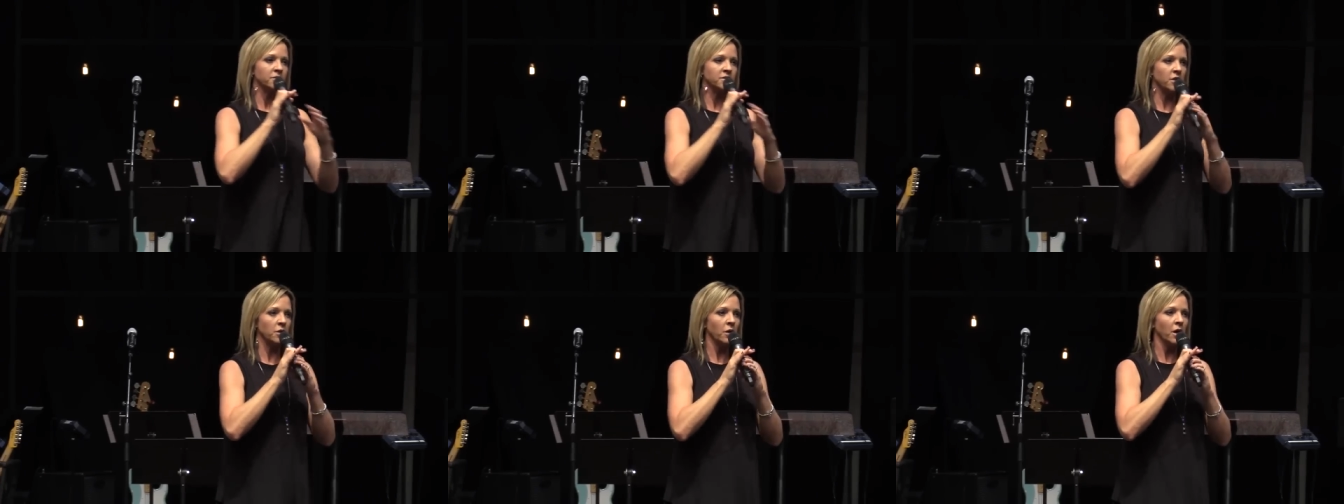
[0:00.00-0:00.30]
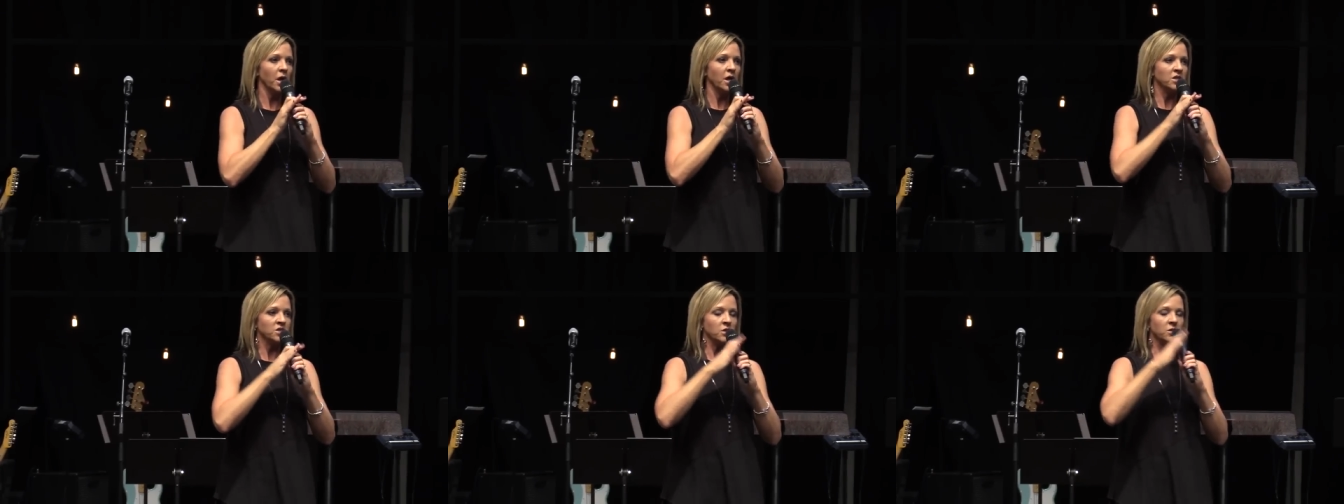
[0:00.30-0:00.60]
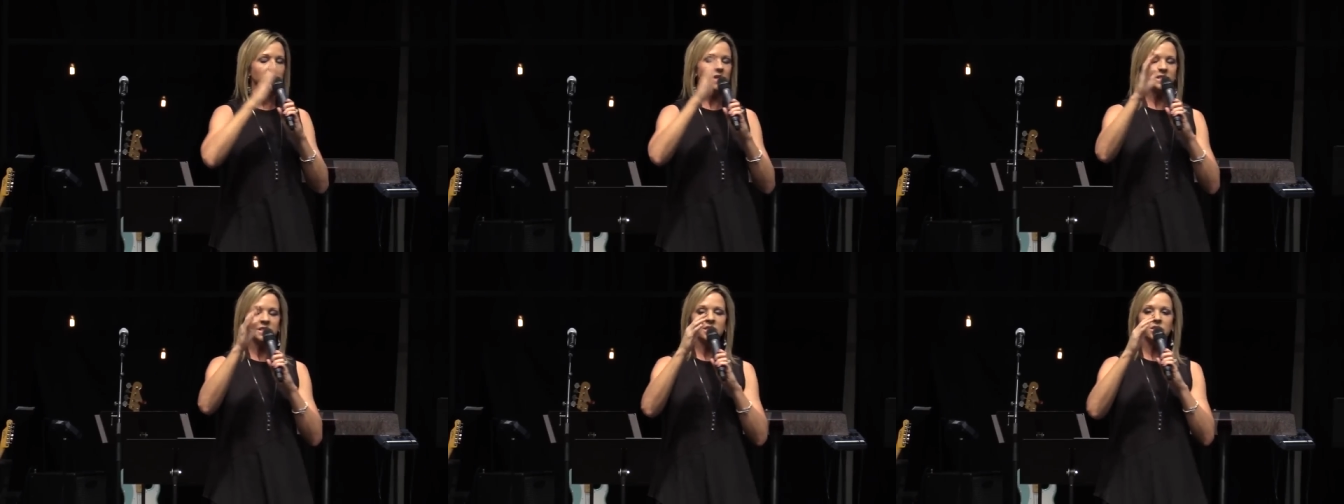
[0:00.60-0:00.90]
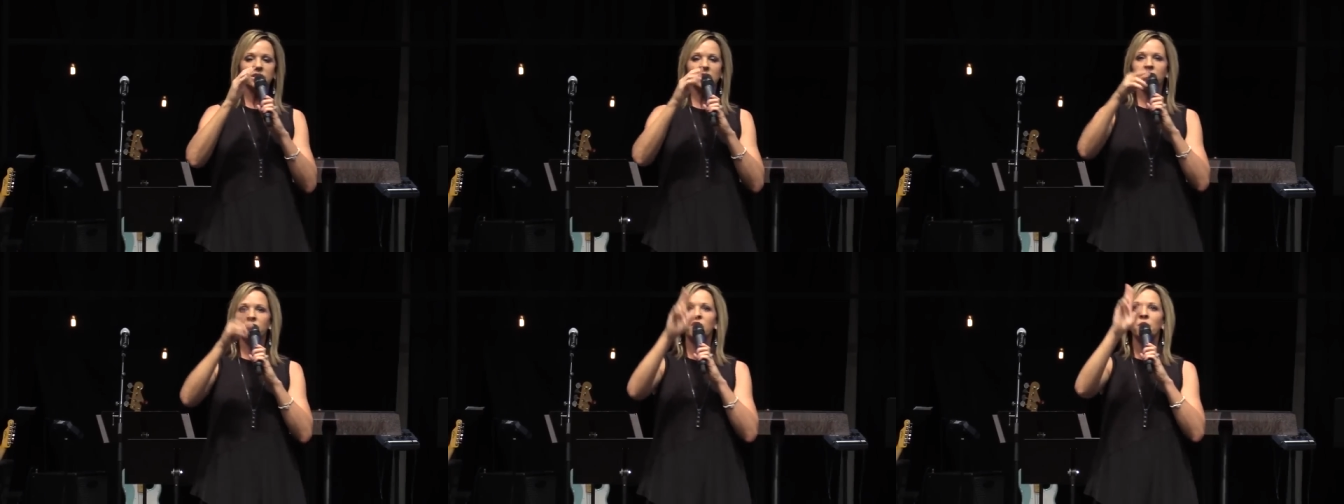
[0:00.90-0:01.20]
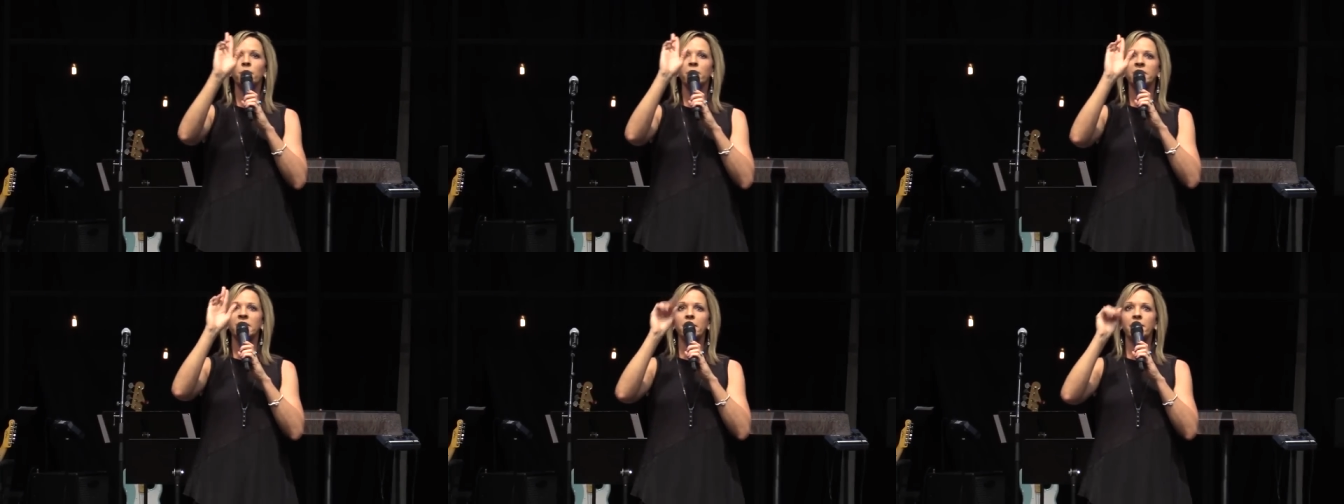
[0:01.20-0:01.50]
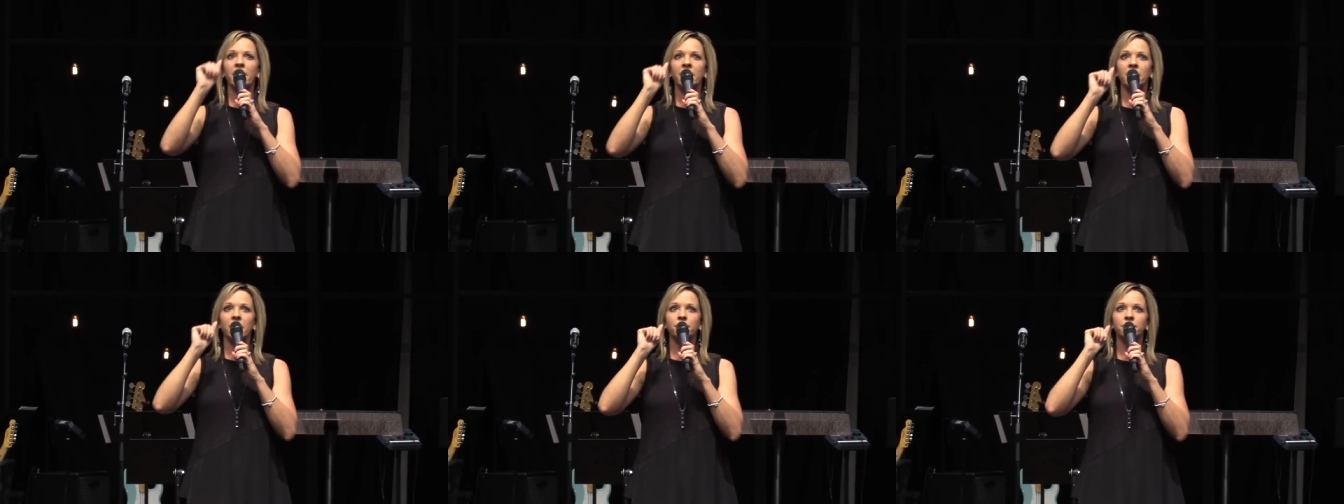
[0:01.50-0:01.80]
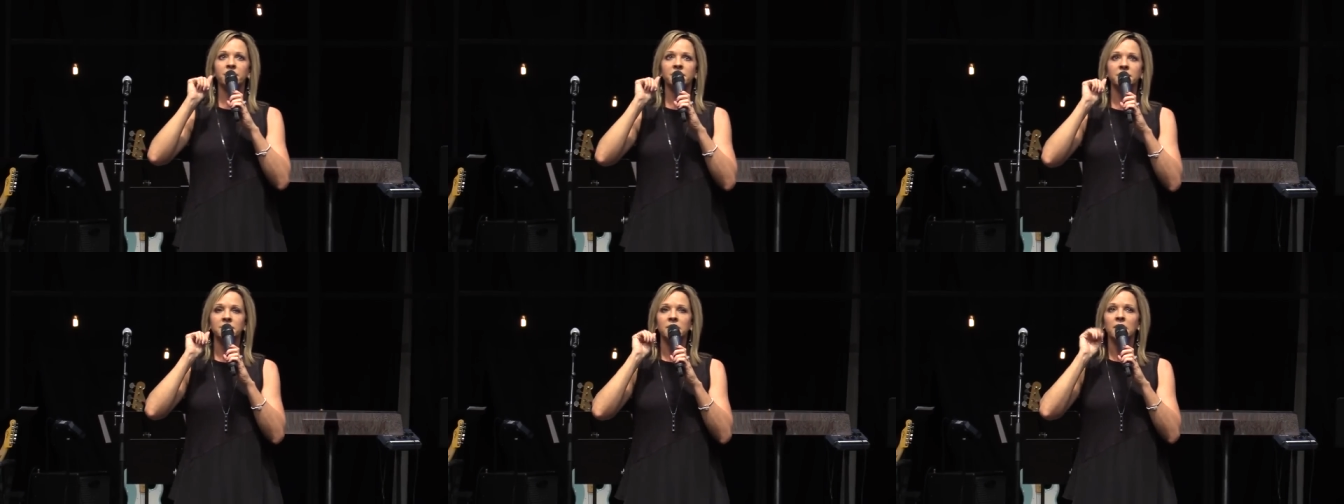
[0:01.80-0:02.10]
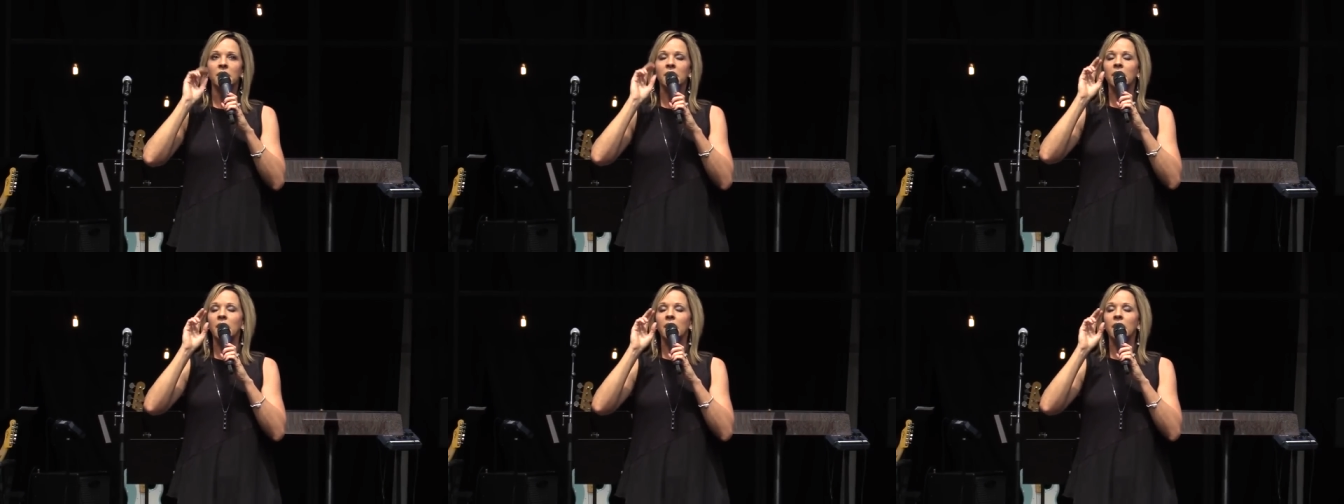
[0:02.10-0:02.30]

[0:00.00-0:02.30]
So so this is if you can bring that back up, please.